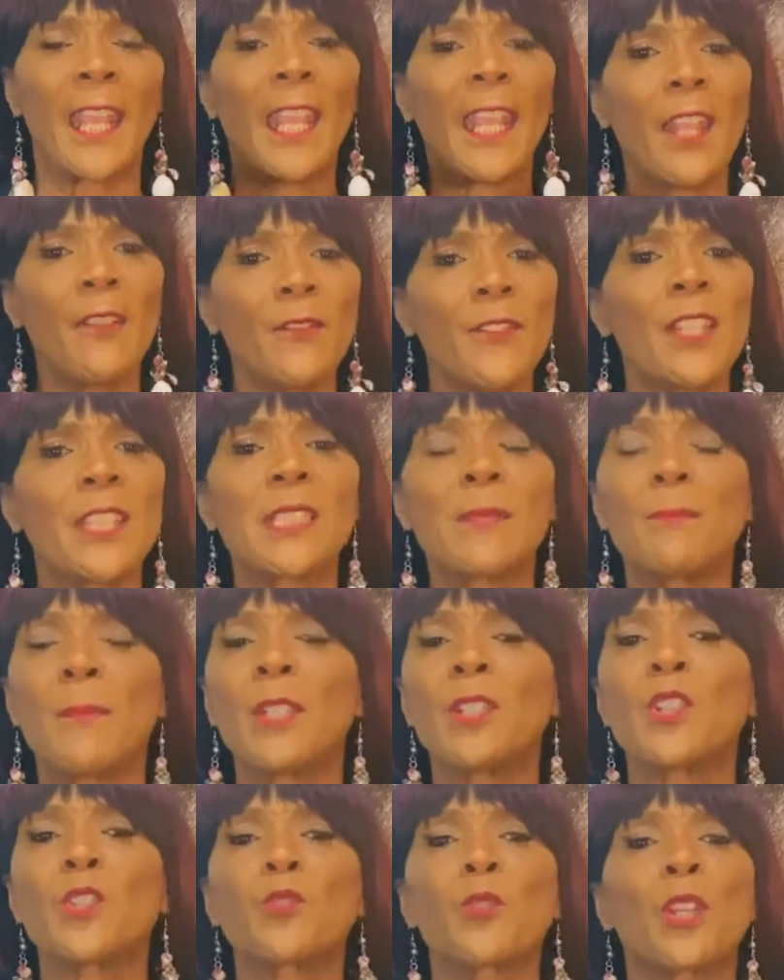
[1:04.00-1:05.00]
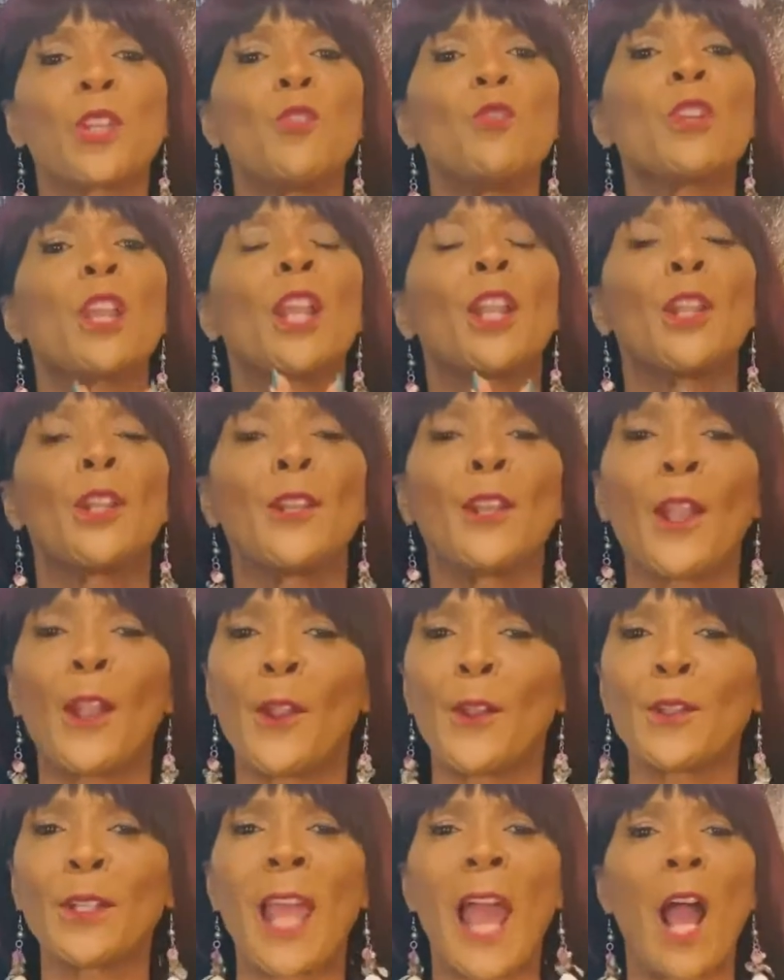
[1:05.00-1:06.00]
In this ministry, you can
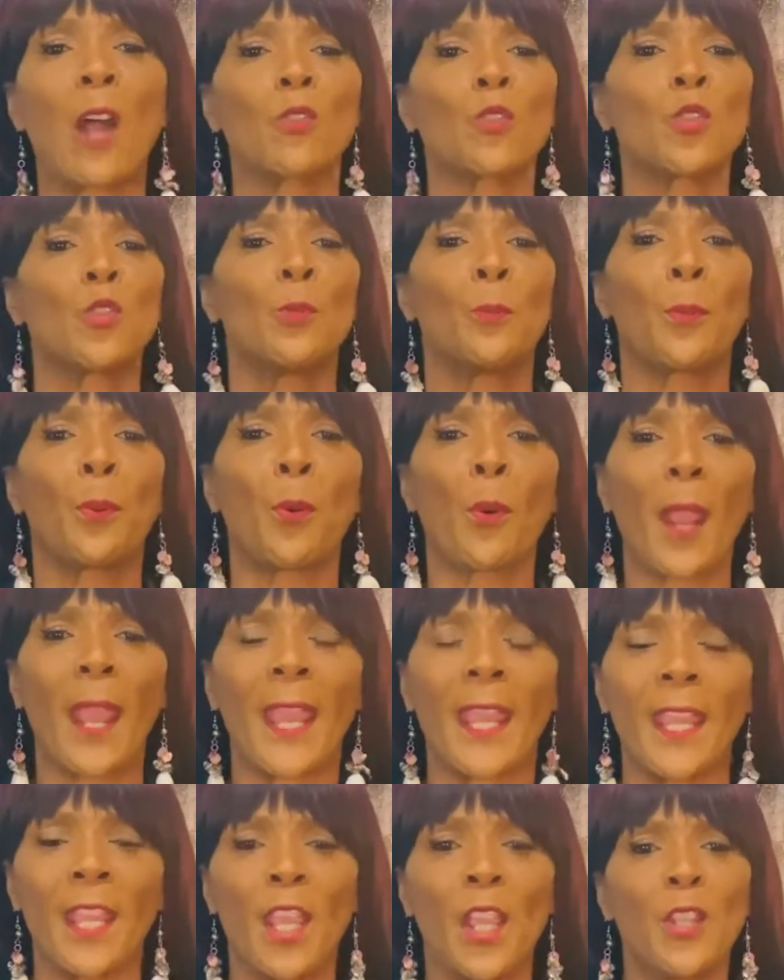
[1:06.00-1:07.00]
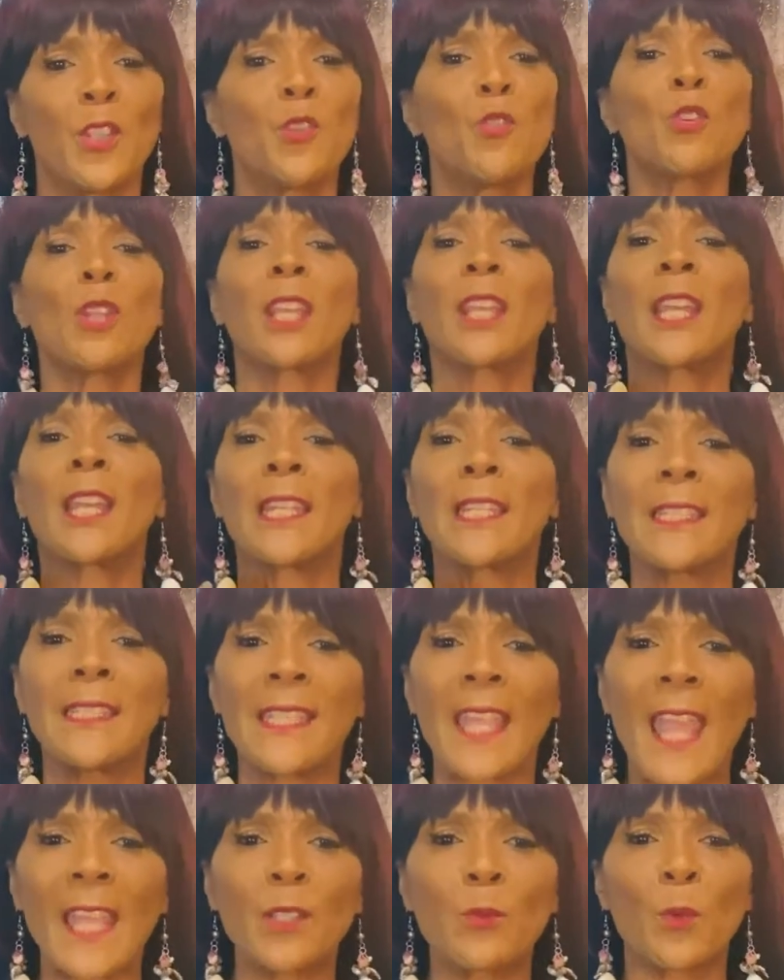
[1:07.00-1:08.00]
learn how to pray. You can
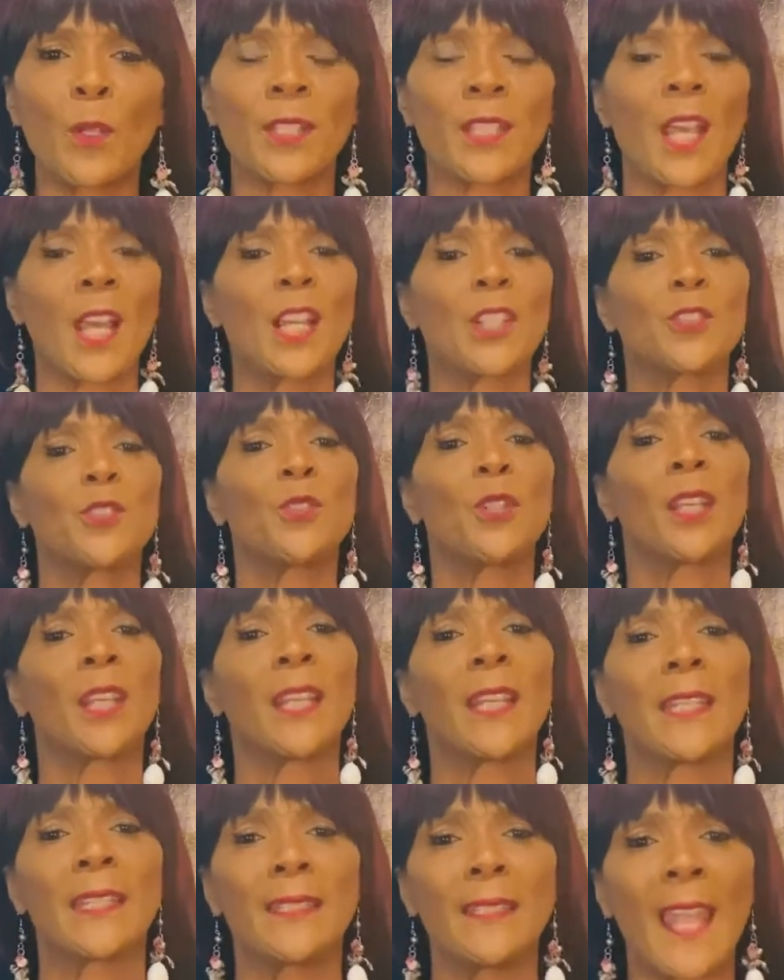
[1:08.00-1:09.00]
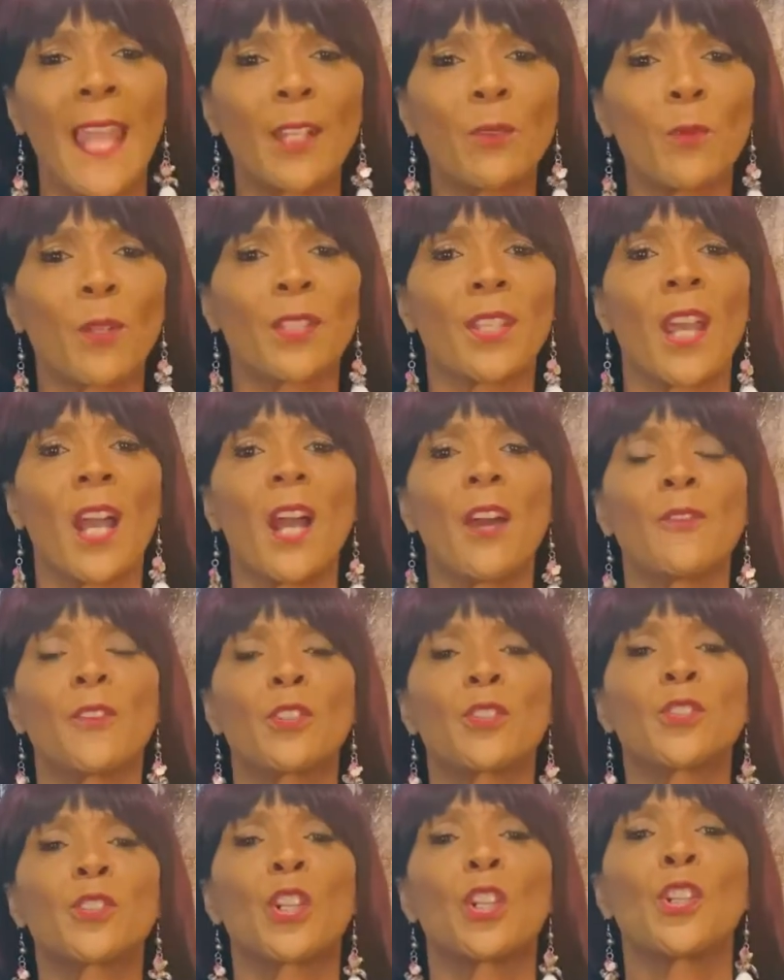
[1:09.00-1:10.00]
connect with us. You can connect with
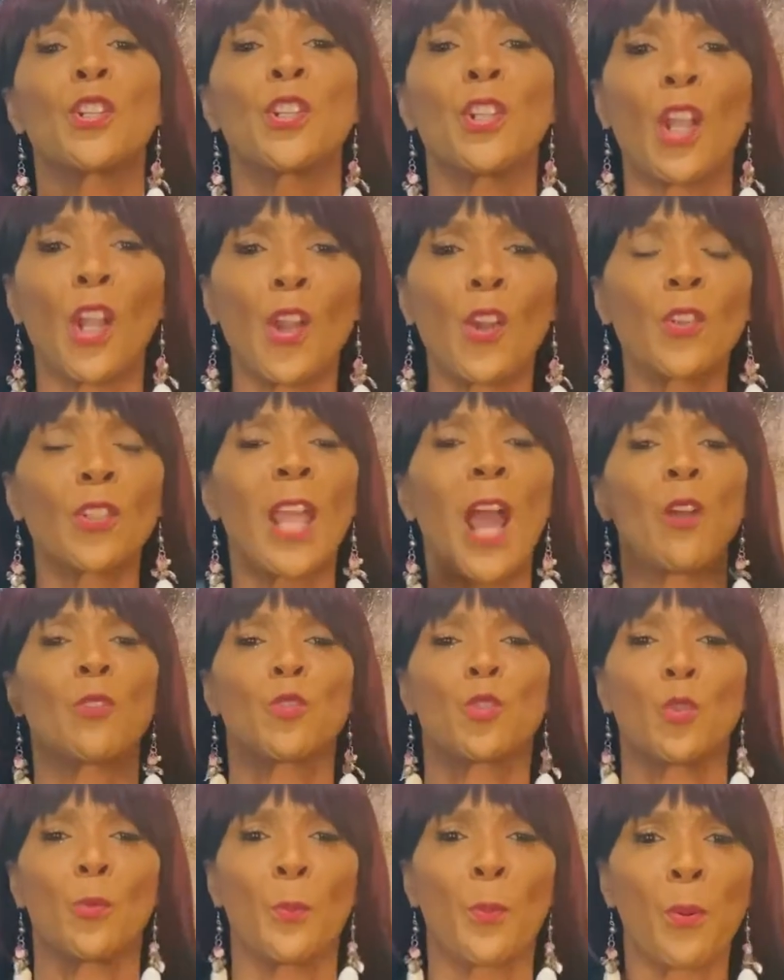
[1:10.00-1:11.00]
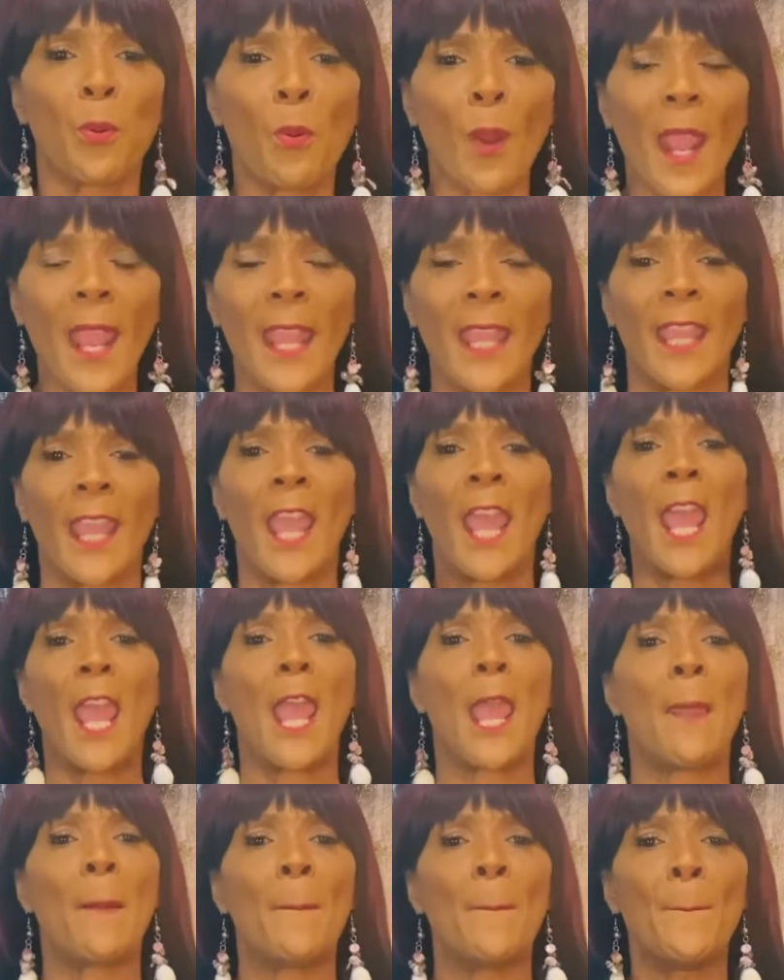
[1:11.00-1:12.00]
others to learn how to pray
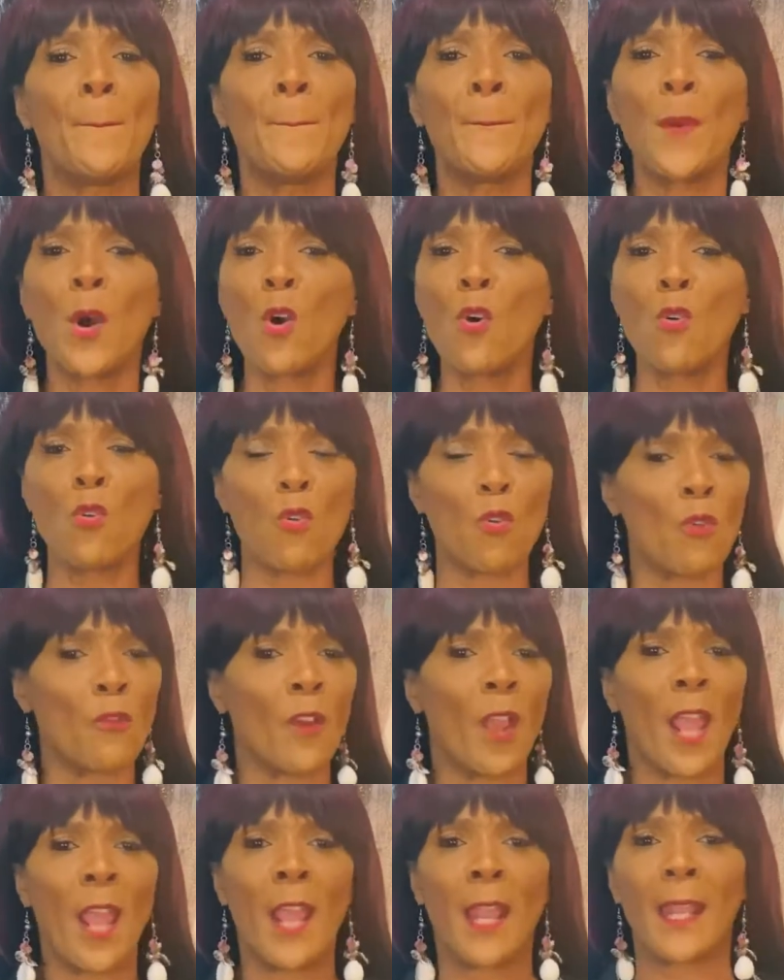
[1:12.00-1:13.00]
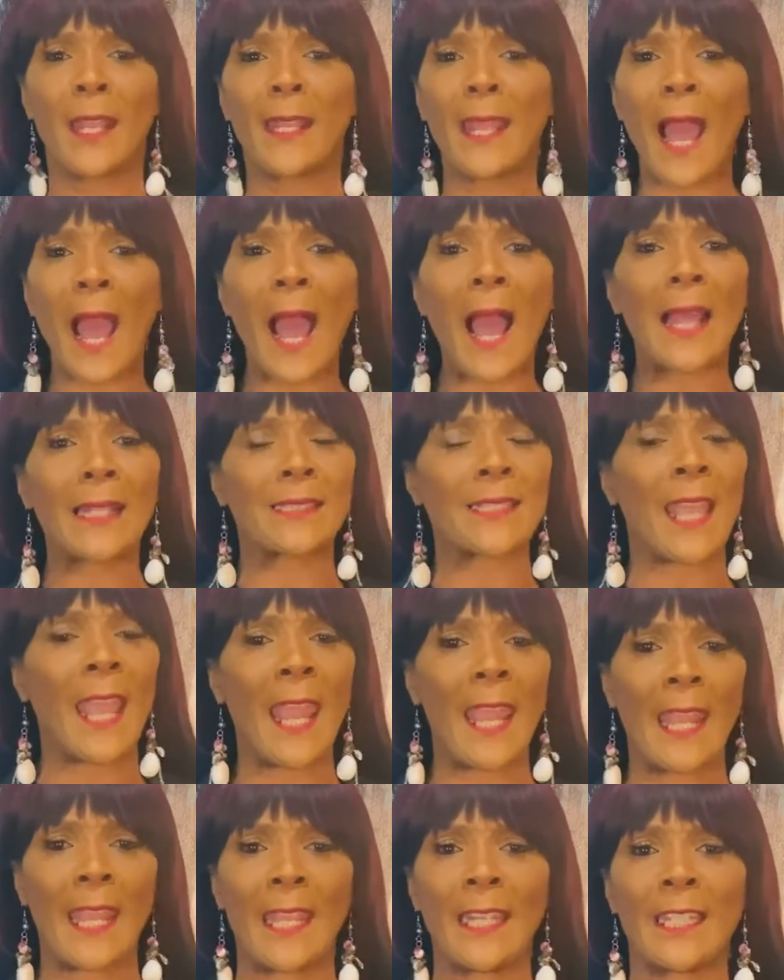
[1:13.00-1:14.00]
and move God's
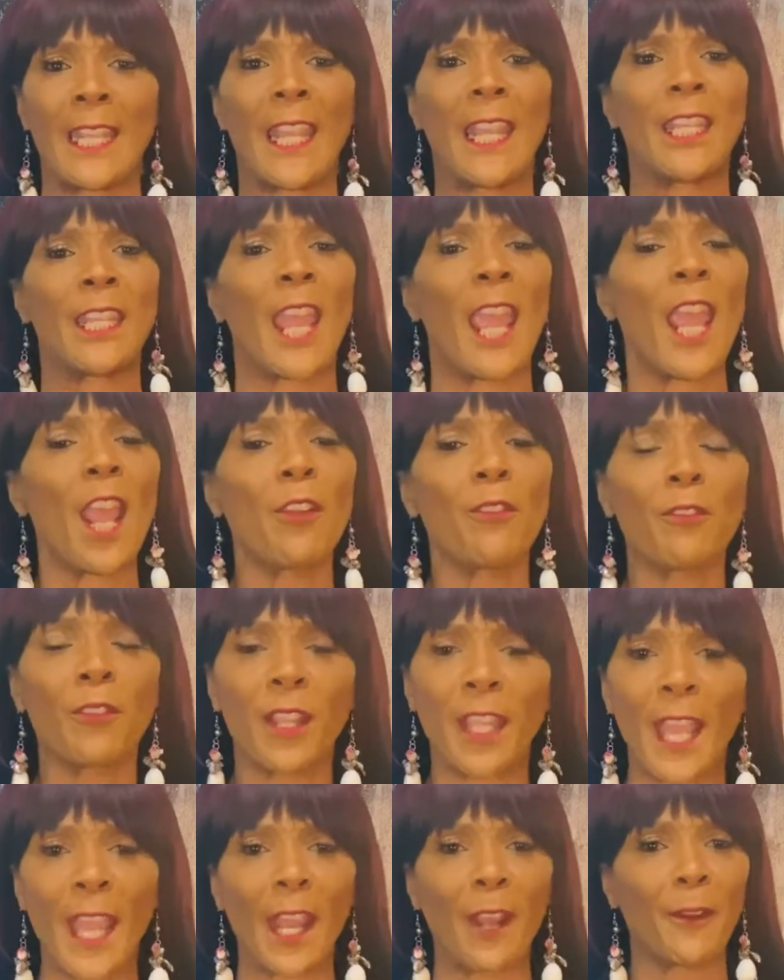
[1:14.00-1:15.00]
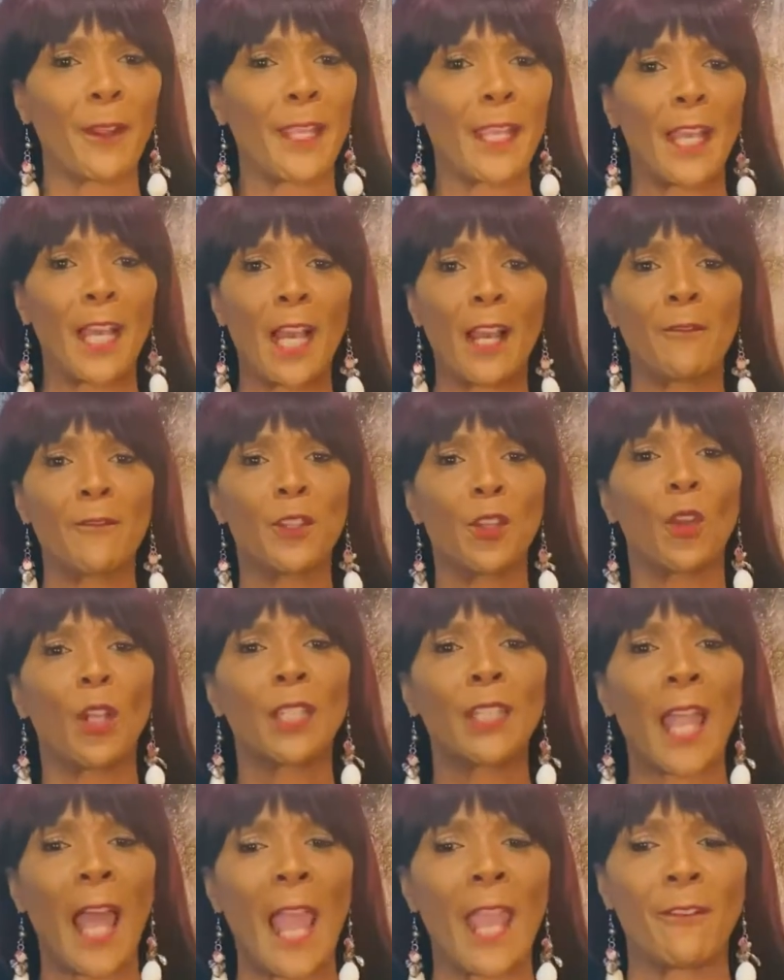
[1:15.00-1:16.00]
hand in every area of your
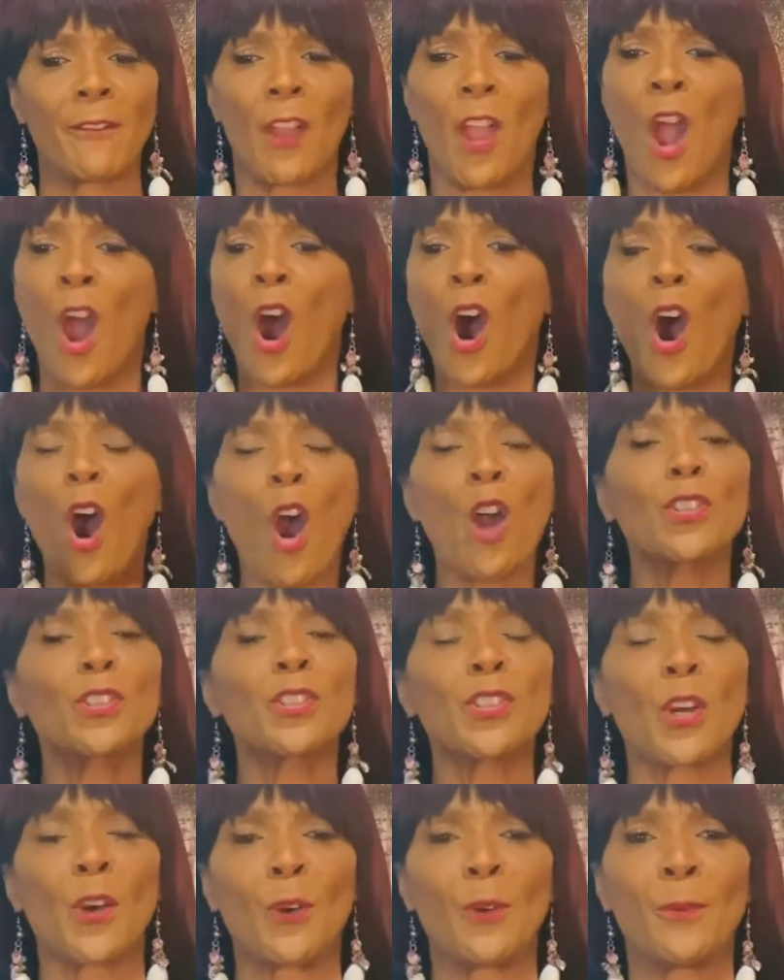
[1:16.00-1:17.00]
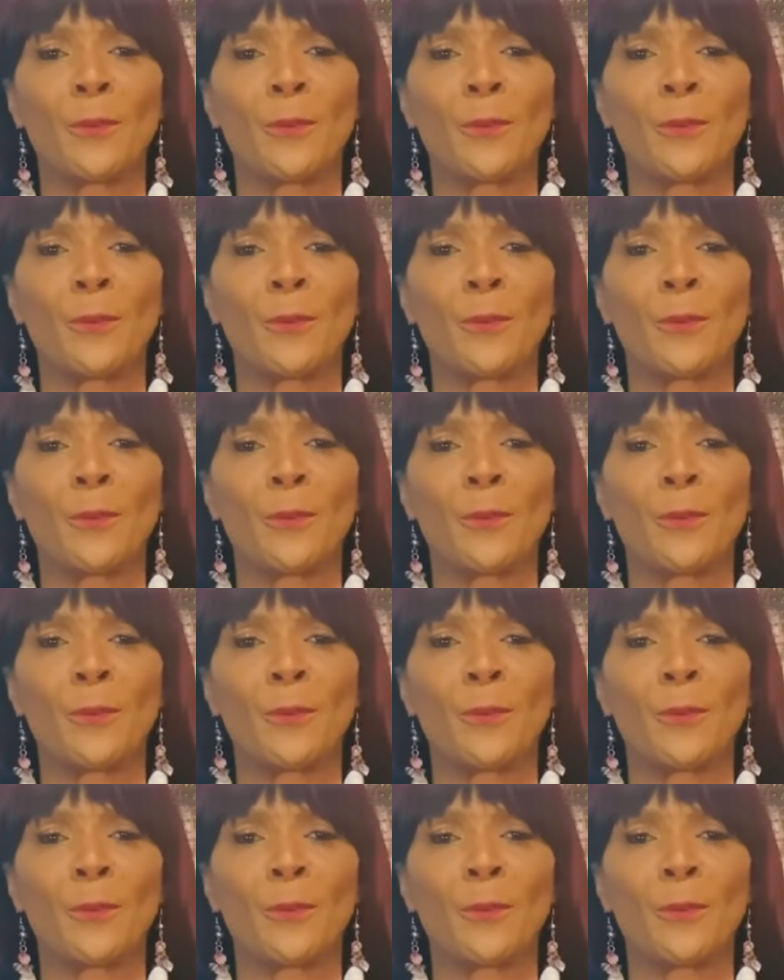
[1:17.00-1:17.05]
life. Also,